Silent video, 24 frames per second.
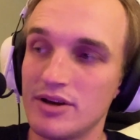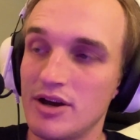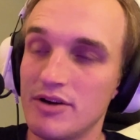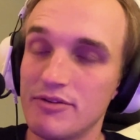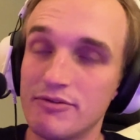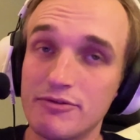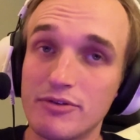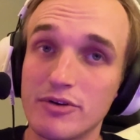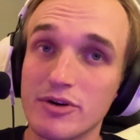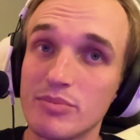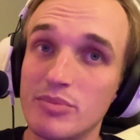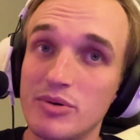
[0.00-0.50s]
a
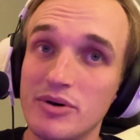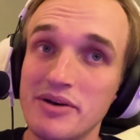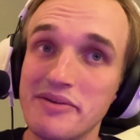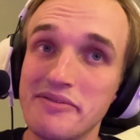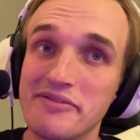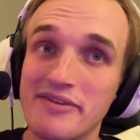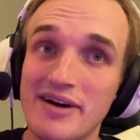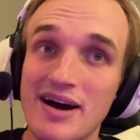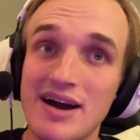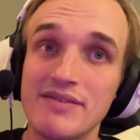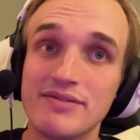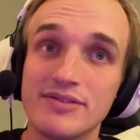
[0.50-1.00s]

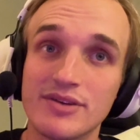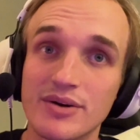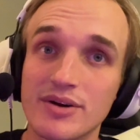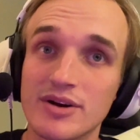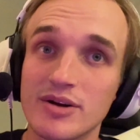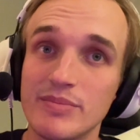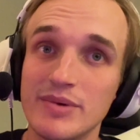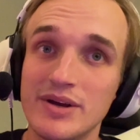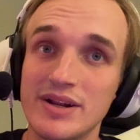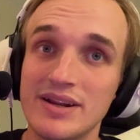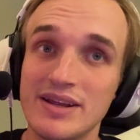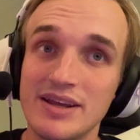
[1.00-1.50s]
4.5
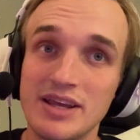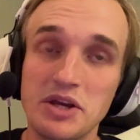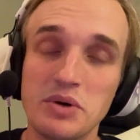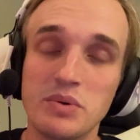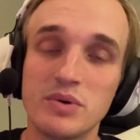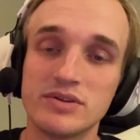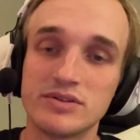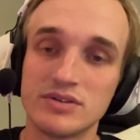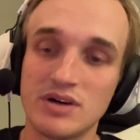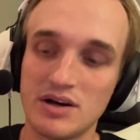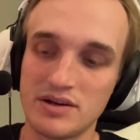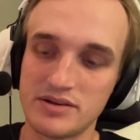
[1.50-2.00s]
tournament. It
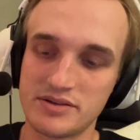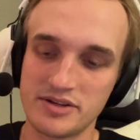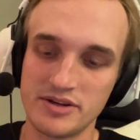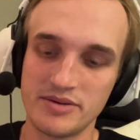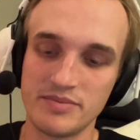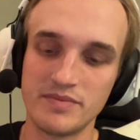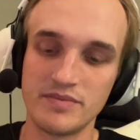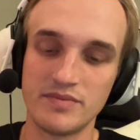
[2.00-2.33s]
was awesome.